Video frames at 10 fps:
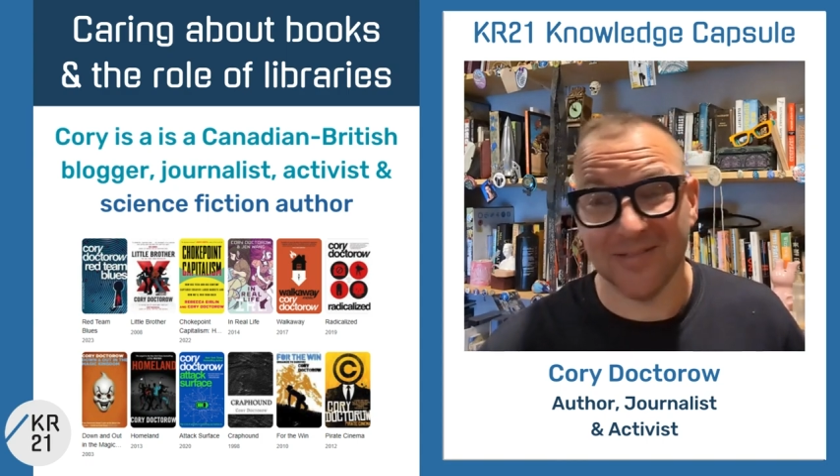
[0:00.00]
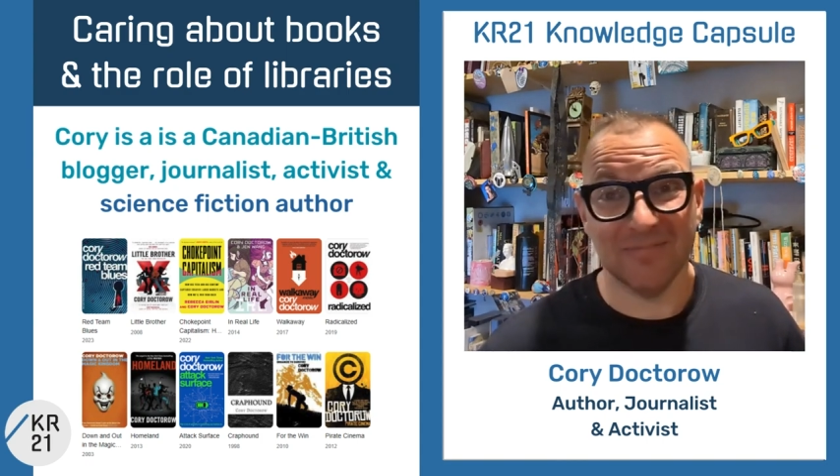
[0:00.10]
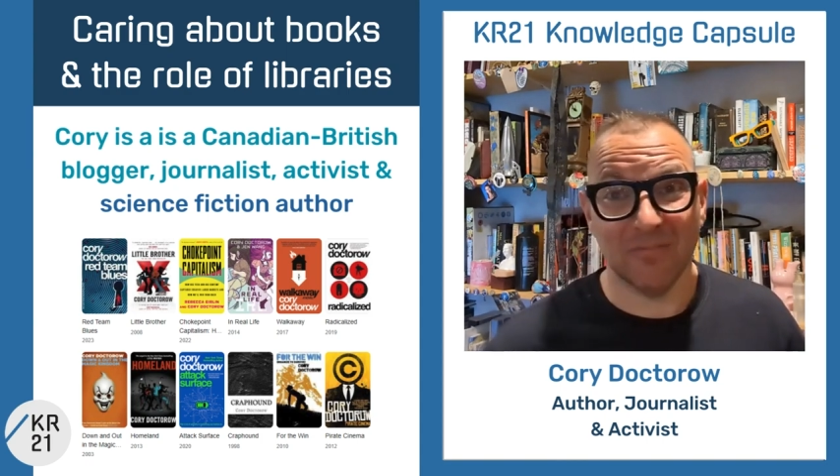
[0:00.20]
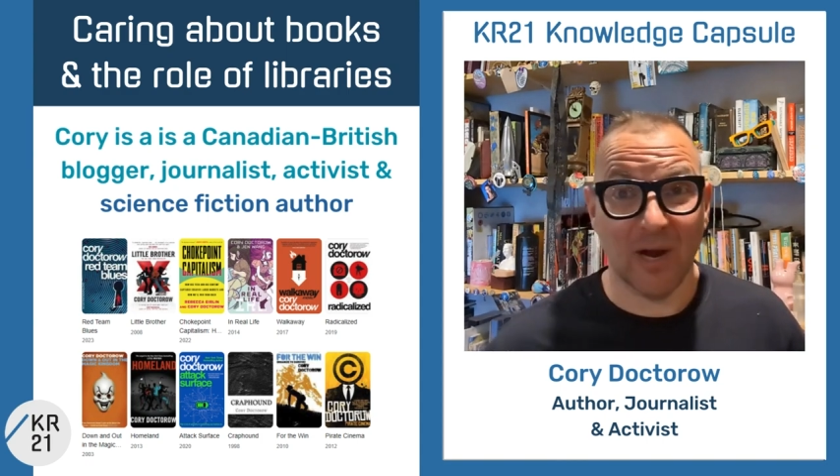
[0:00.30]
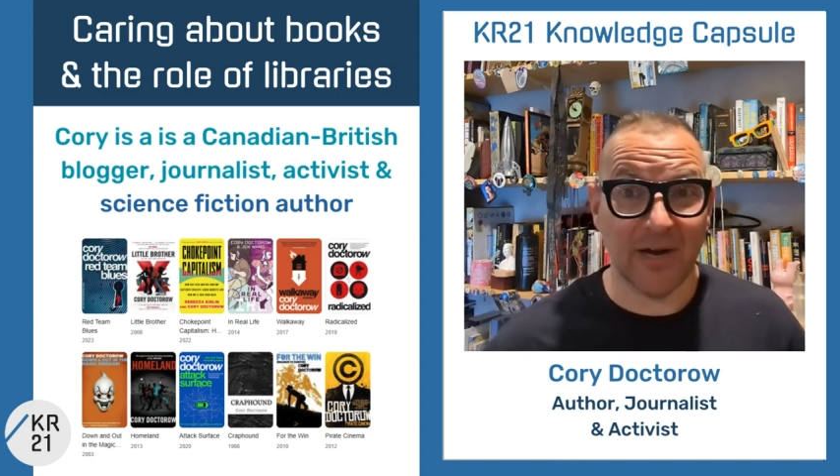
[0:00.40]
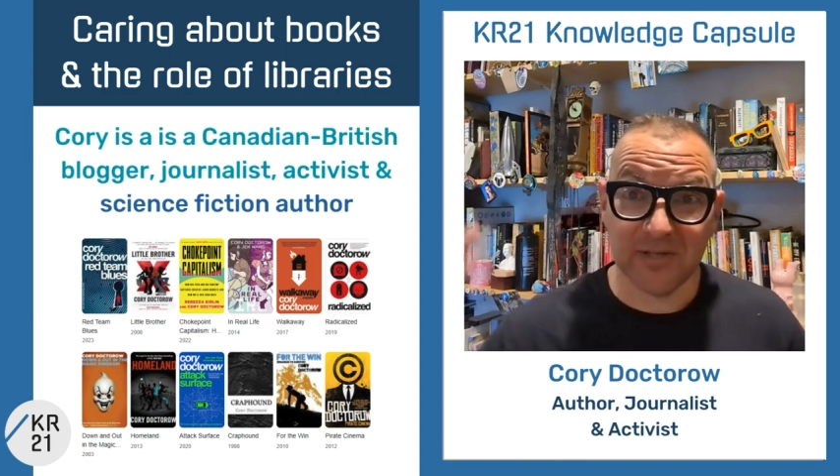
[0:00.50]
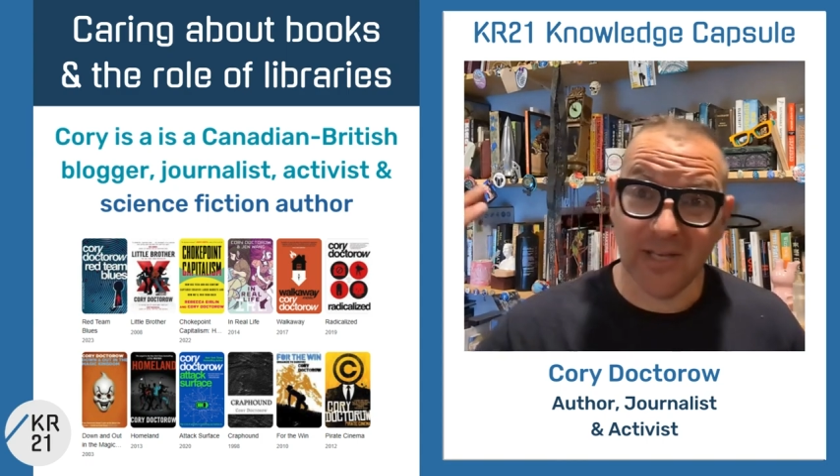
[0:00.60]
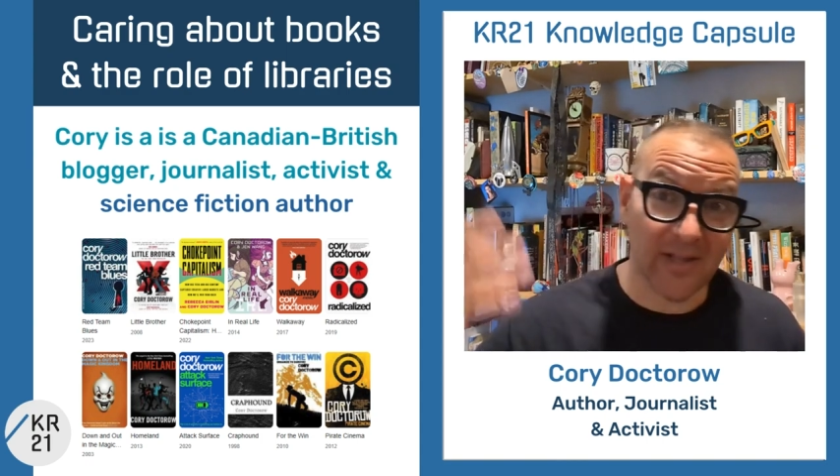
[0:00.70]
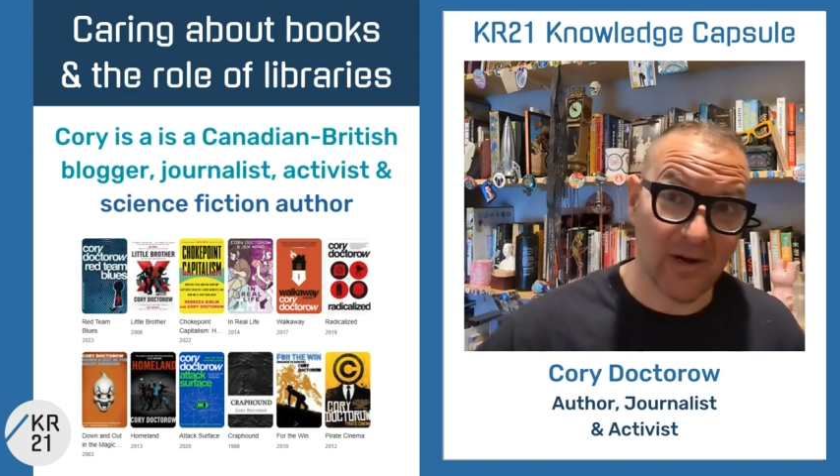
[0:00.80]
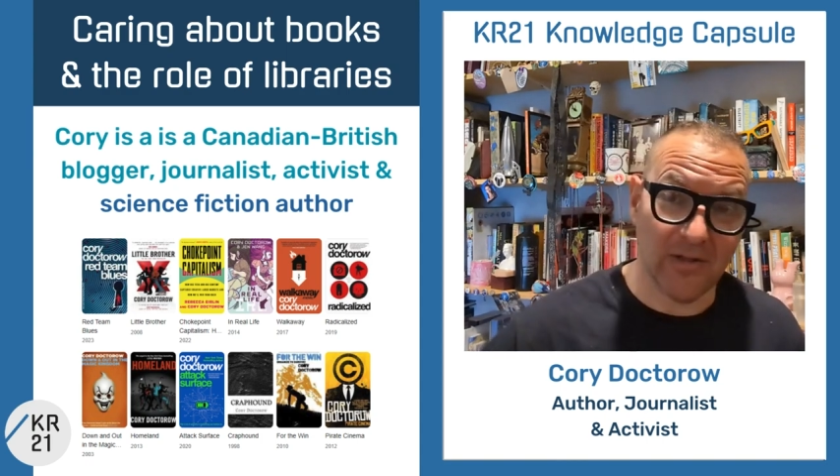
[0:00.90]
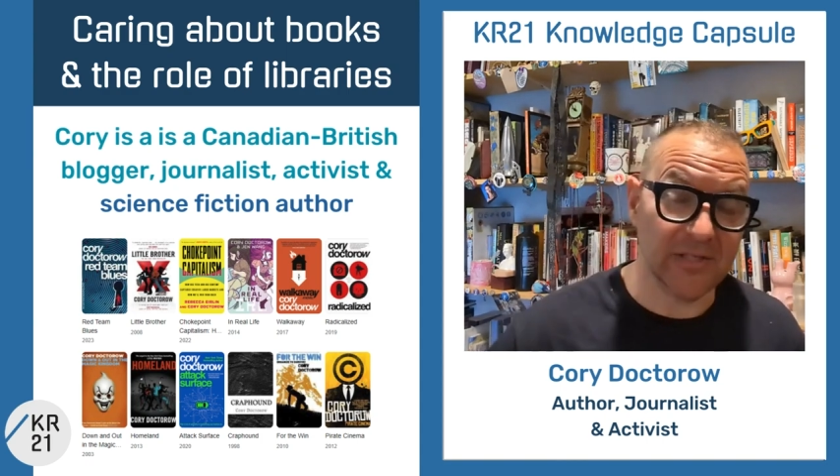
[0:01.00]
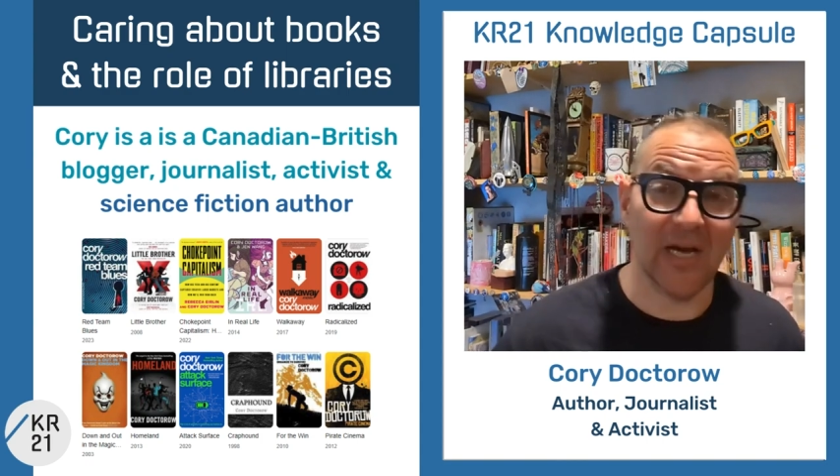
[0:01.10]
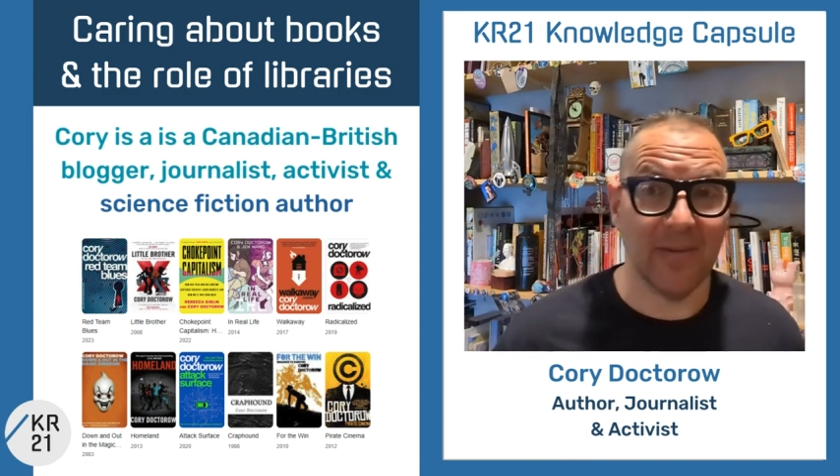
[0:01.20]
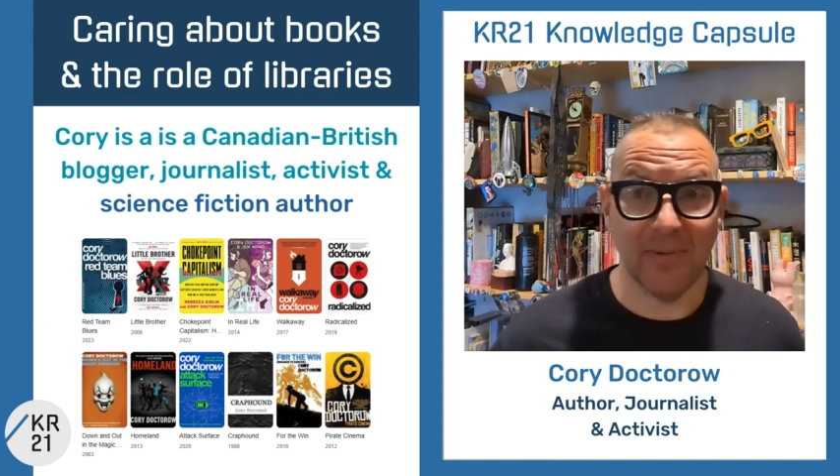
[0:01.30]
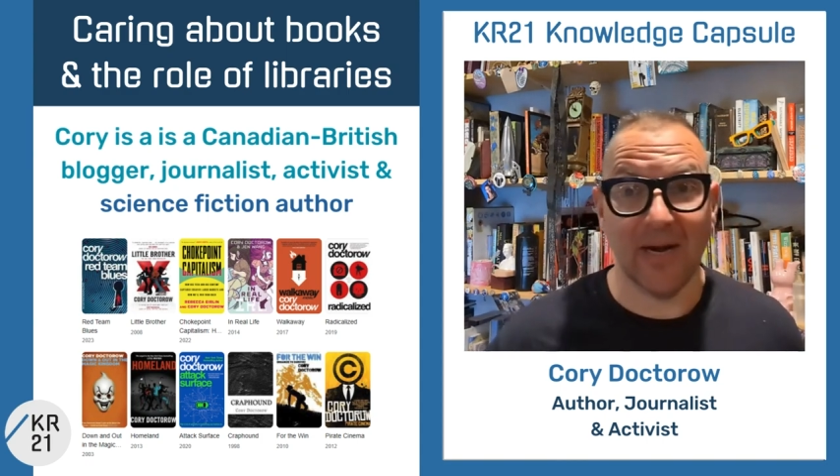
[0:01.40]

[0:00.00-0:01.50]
and writers say that all the time,